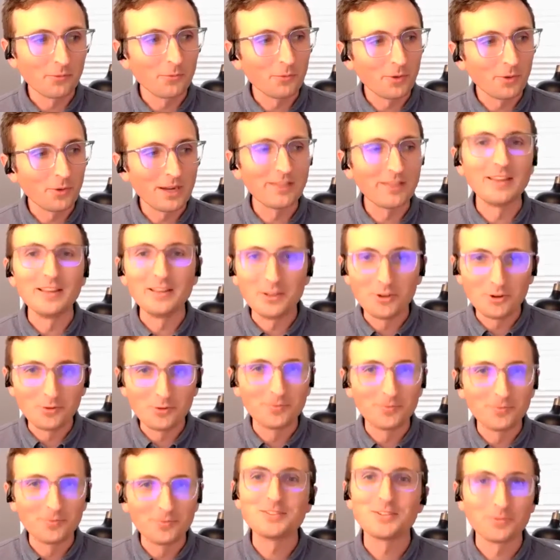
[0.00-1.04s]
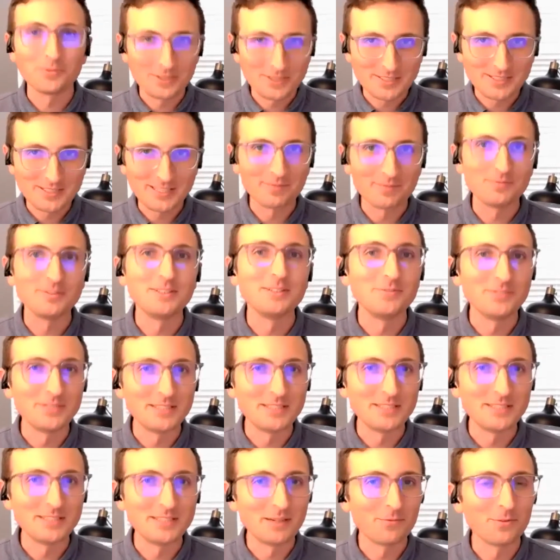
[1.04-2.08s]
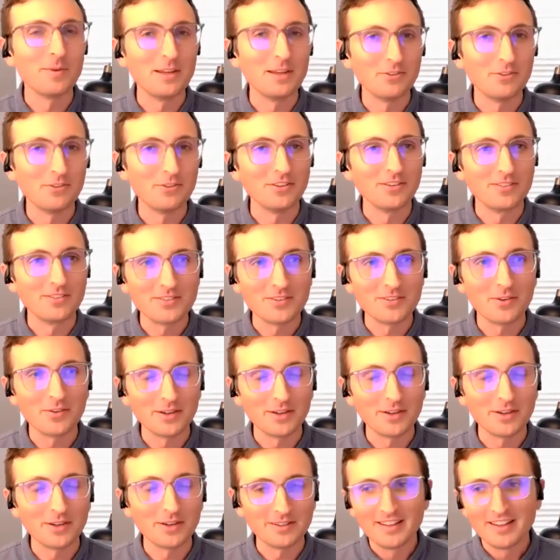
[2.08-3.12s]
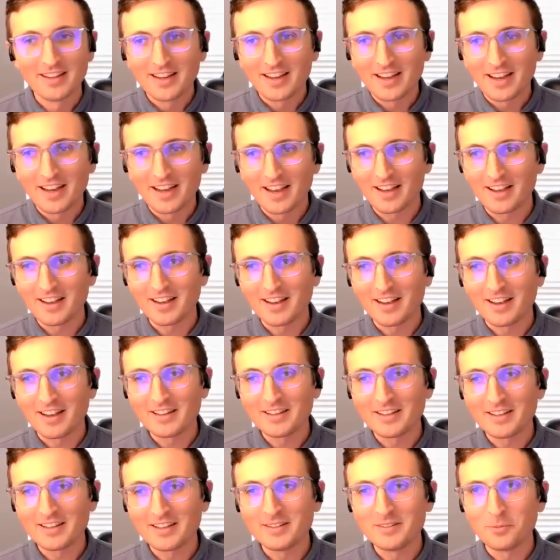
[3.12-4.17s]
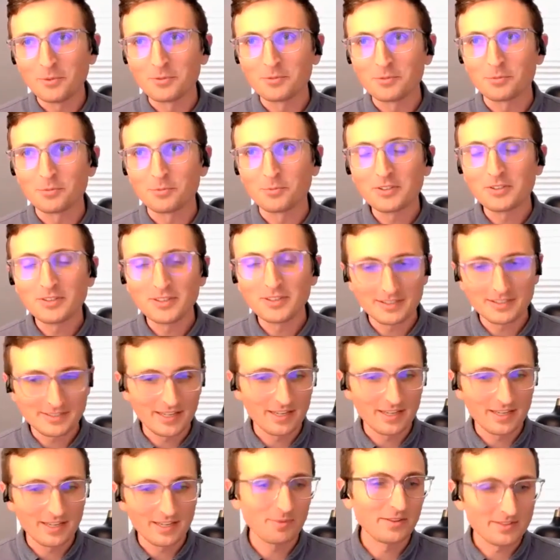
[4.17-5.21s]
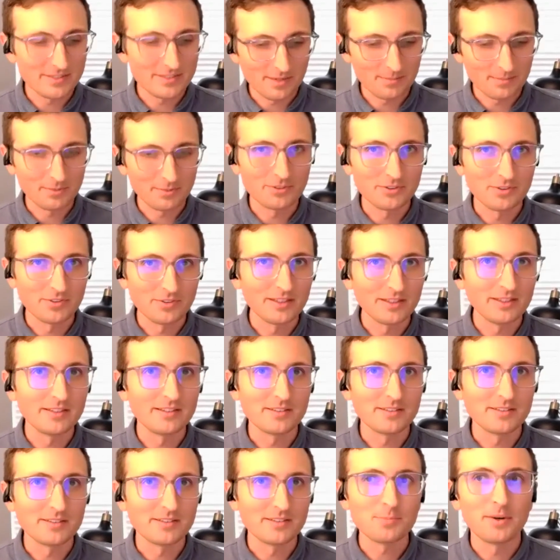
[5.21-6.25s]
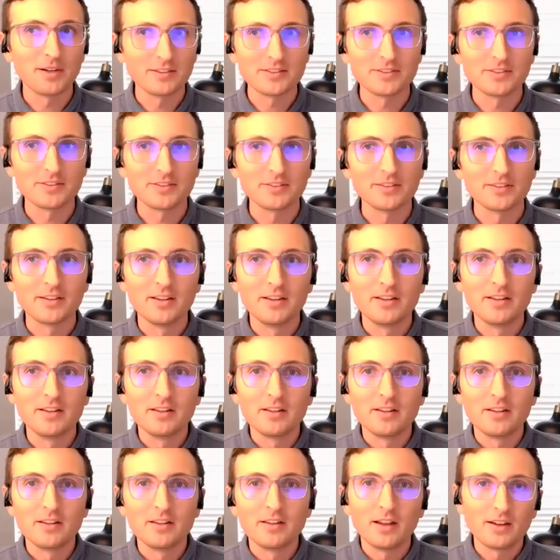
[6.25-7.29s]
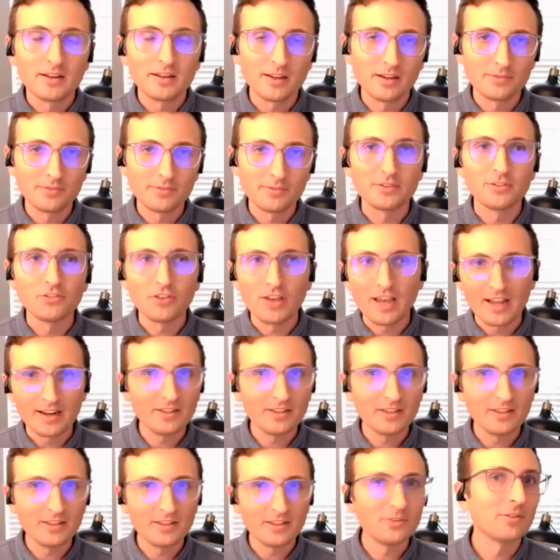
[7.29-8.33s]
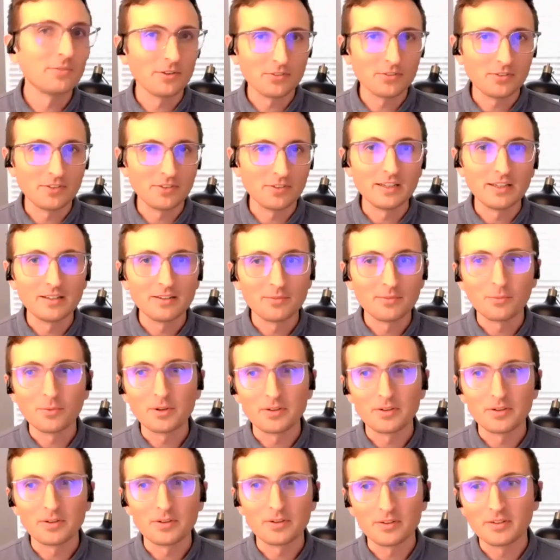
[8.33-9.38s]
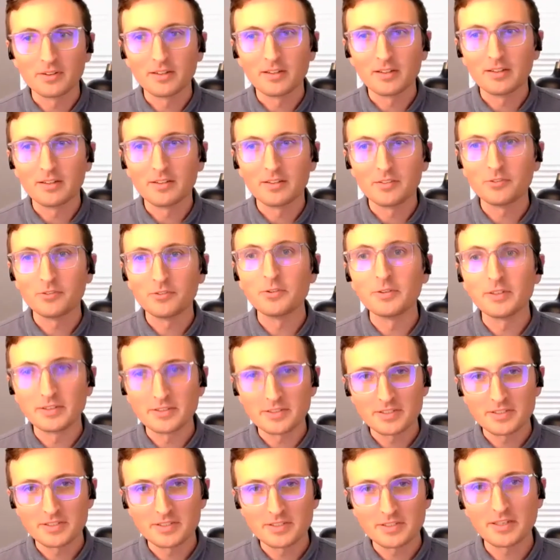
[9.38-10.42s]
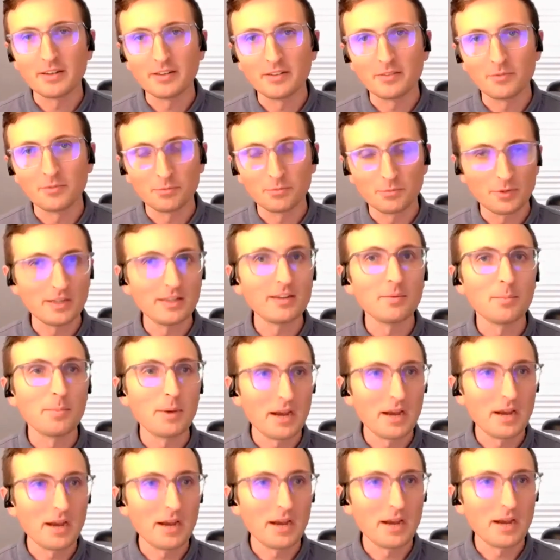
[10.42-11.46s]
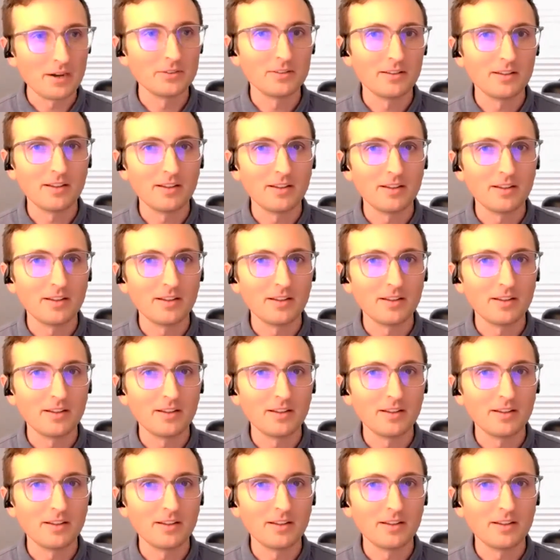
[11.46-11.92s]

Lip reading: way that humans are receptive to information. So I was really excited about this opportunity to sponsor coverage at a university where students can read about